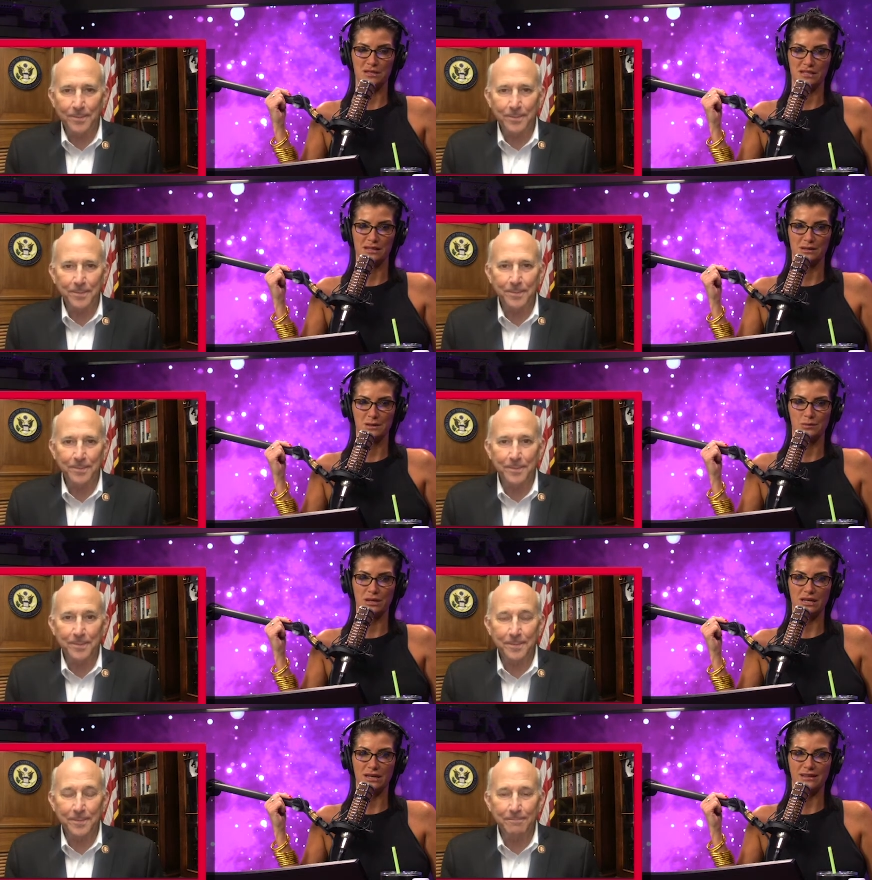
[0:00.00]
Speaker 1: to, to
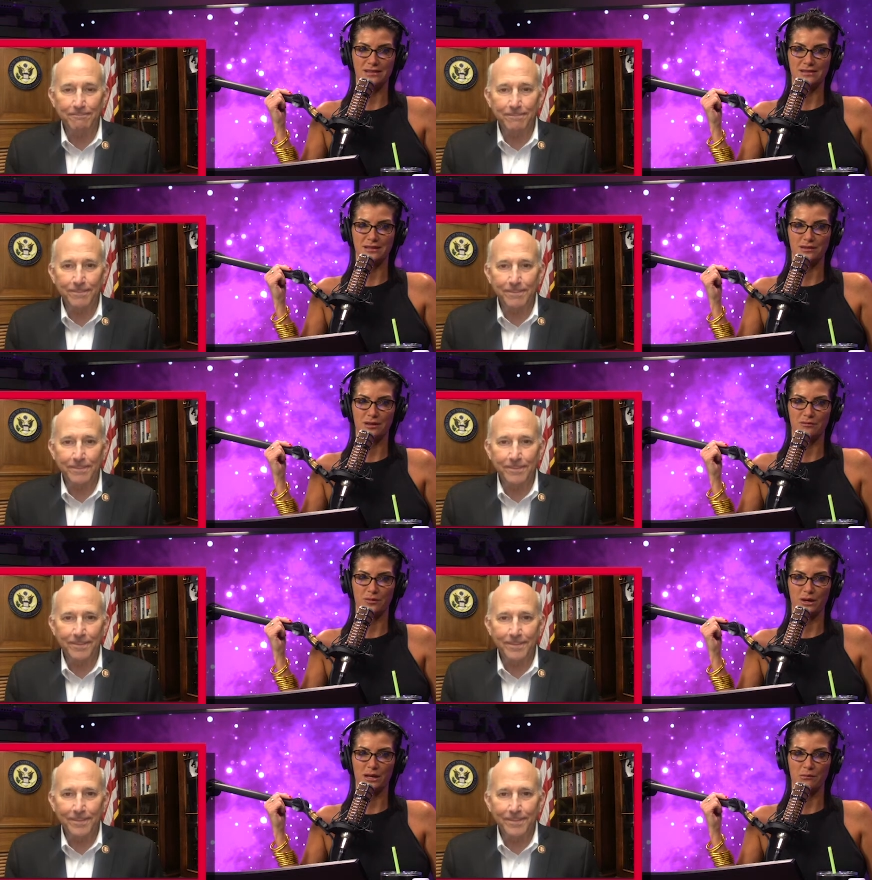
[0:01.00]
be eased and, and
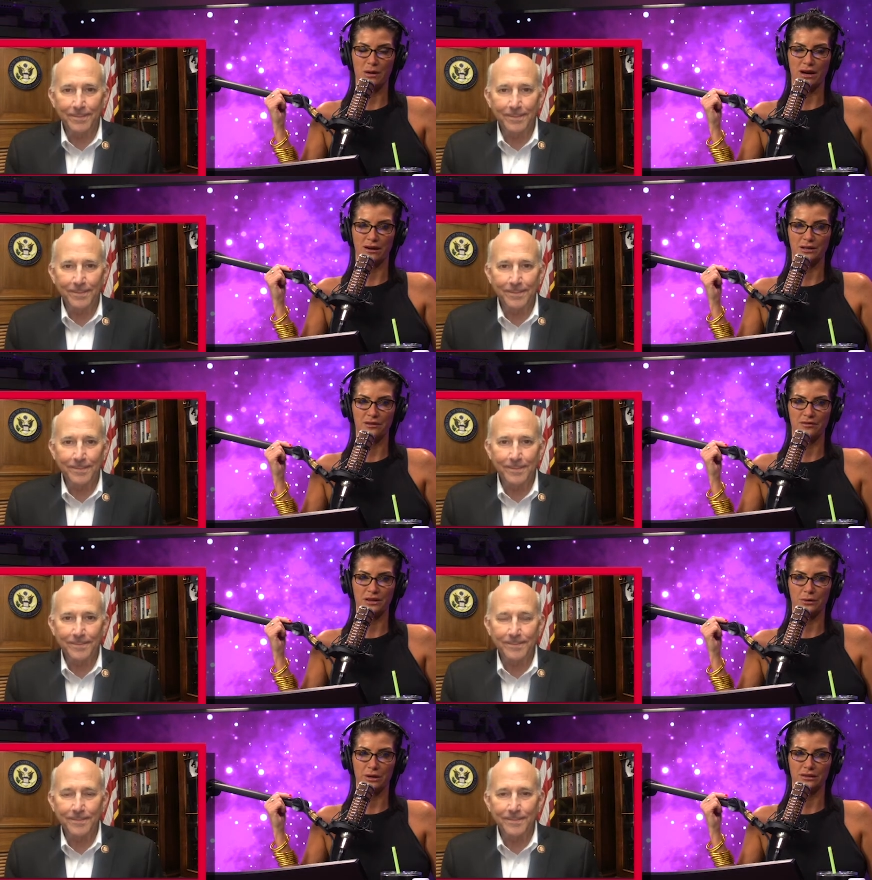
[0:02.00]
for you to get back on your
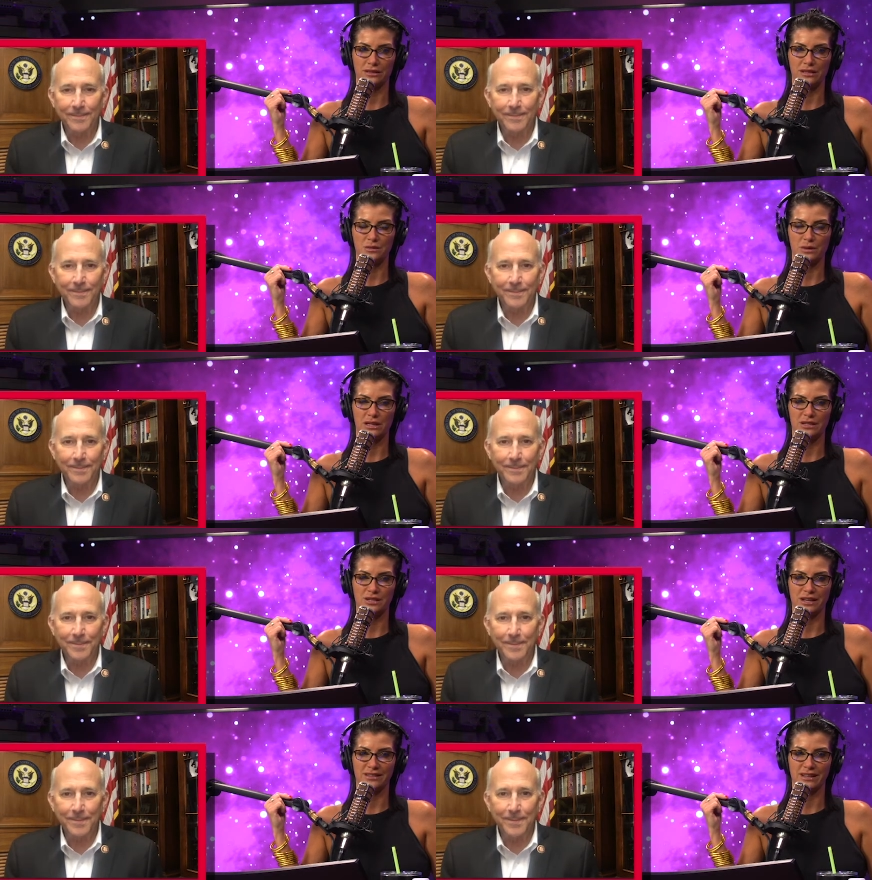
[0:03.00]
feet quickly because we need
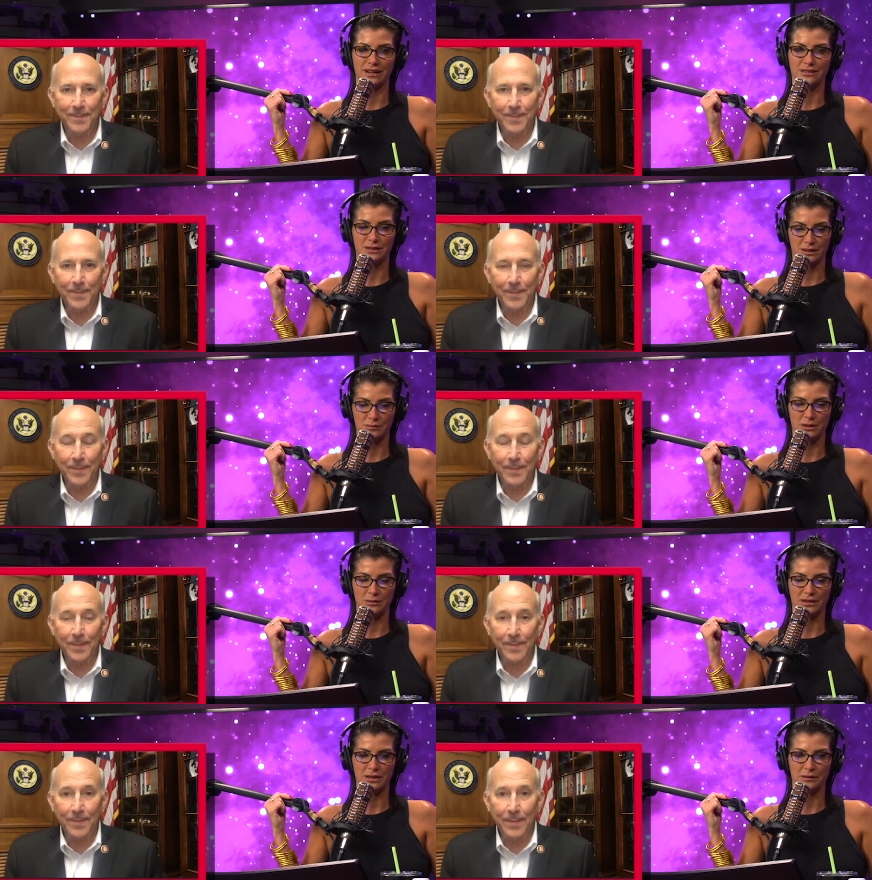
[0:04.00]
you out there. It's good to
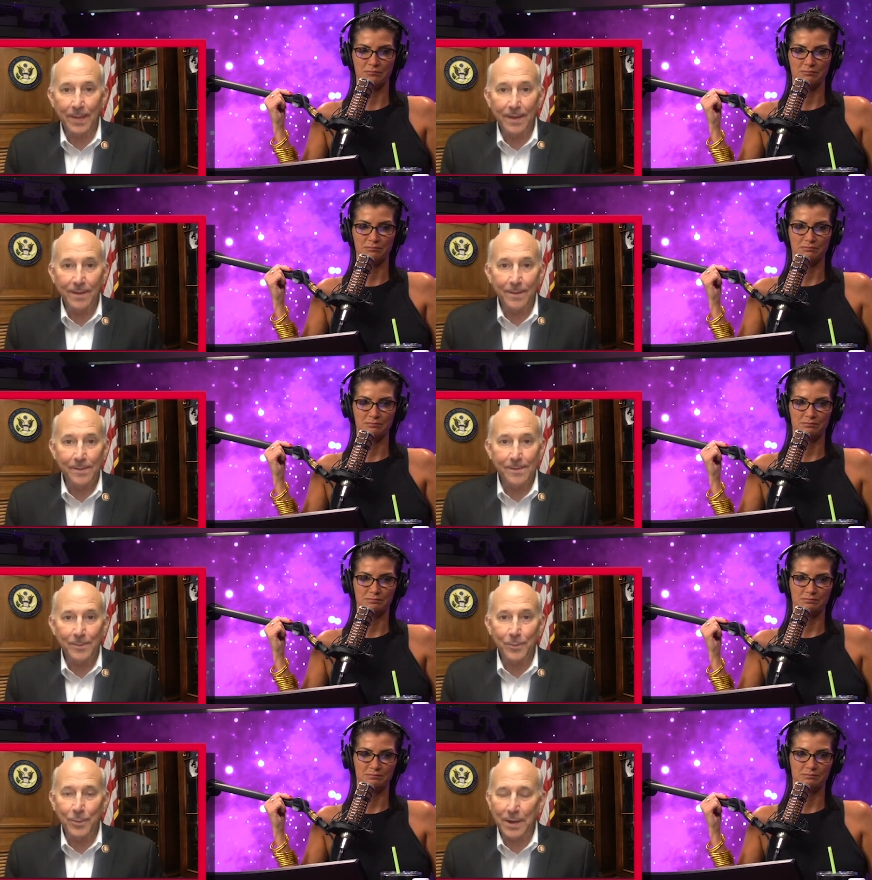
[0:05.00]
be with you.
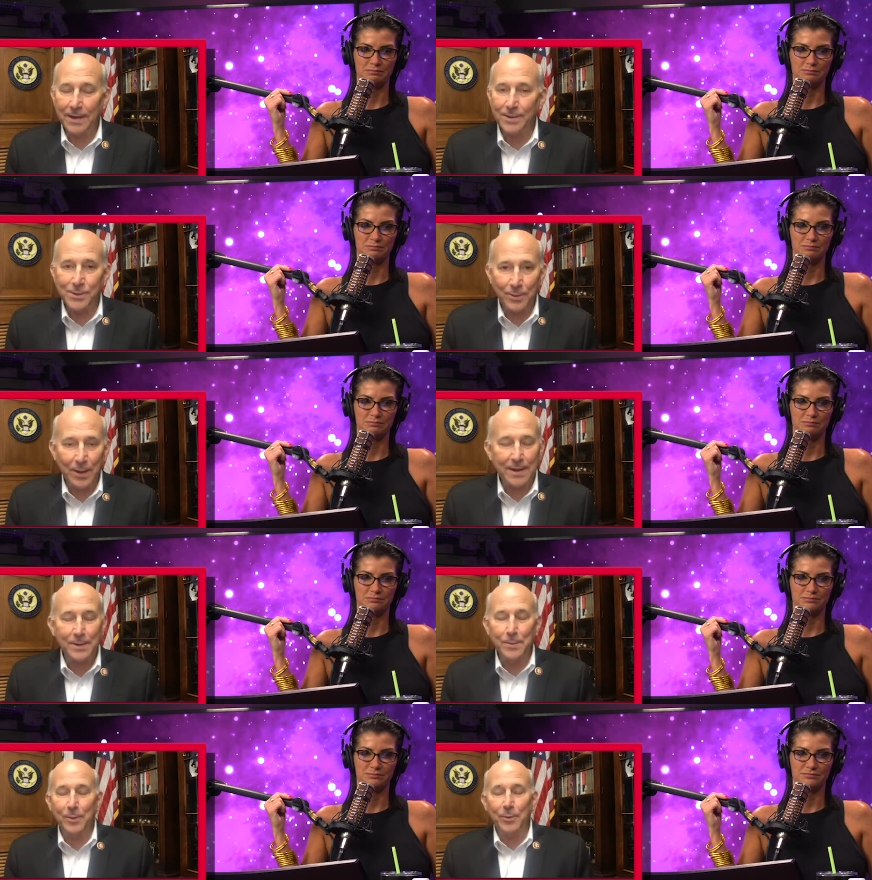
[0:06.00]
Speaker 2: Well, it's great
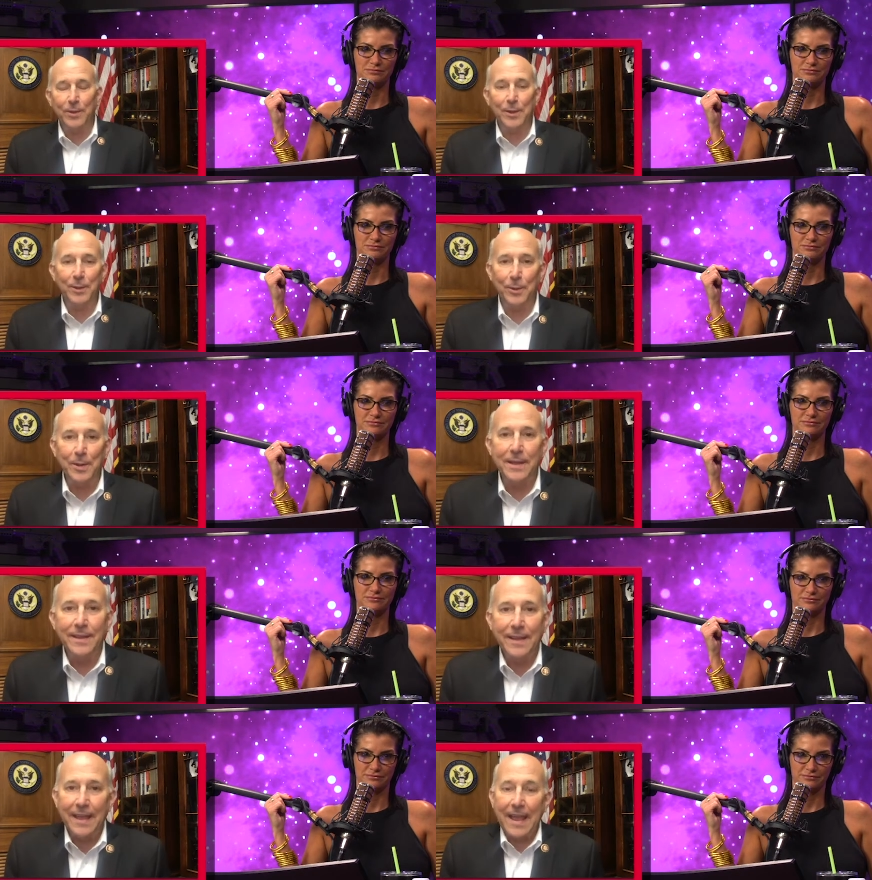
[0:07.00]
to be with you.
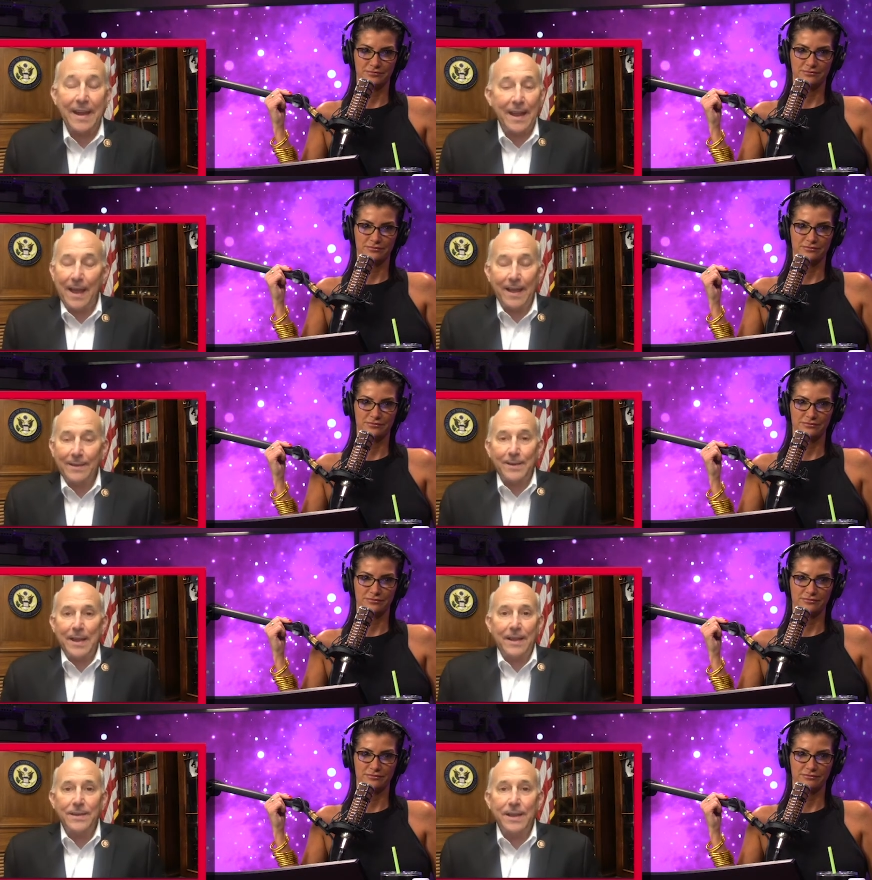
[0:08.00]
And I,
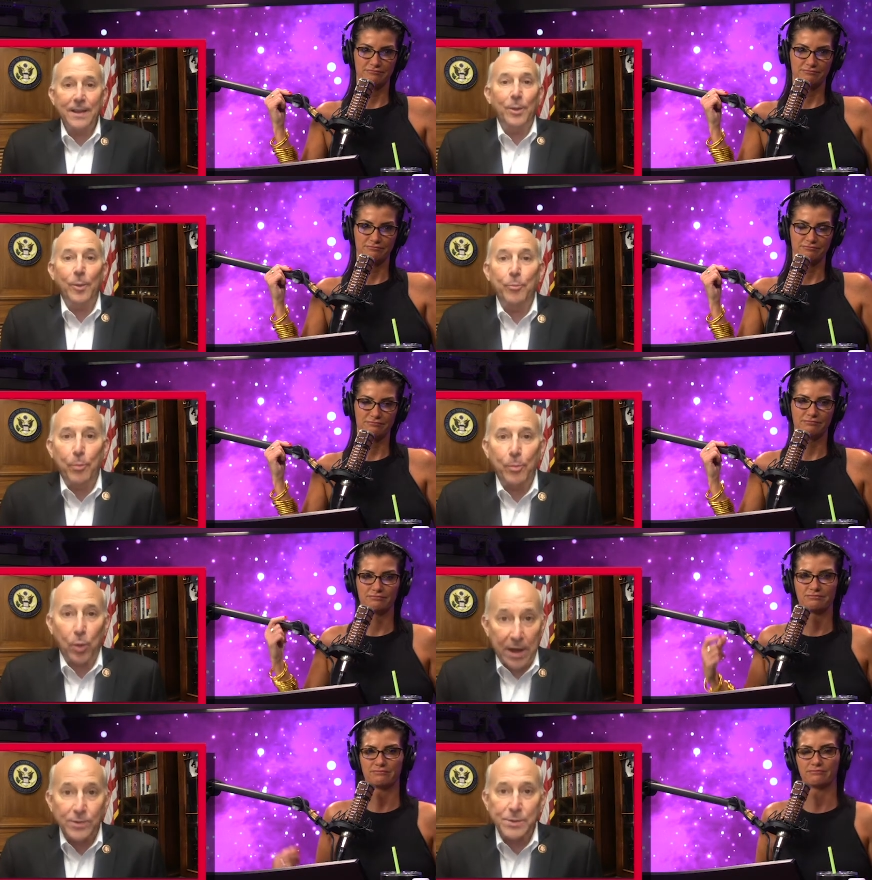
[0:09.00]
I tell you,
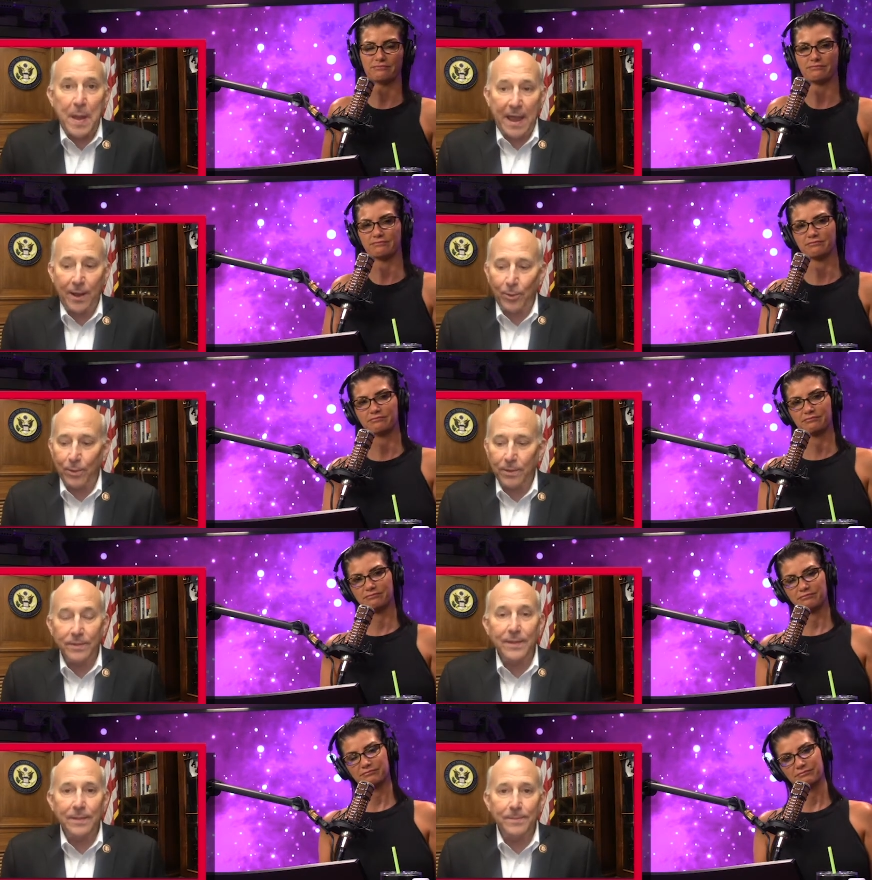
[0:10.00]
prayers matter.
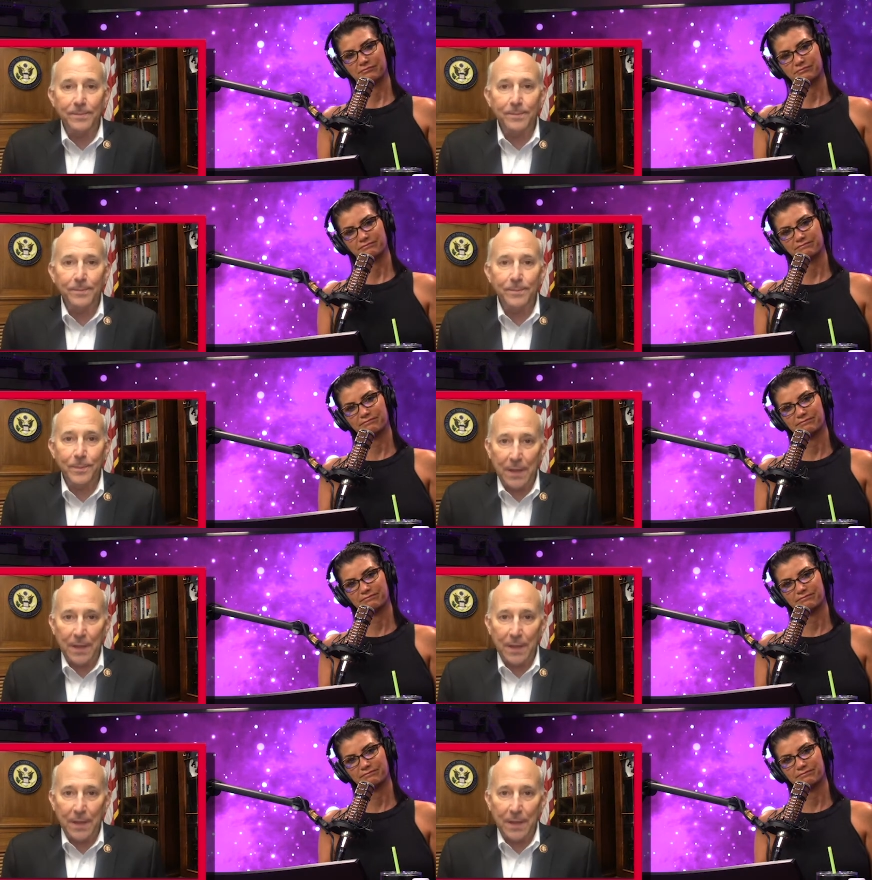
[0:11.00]
They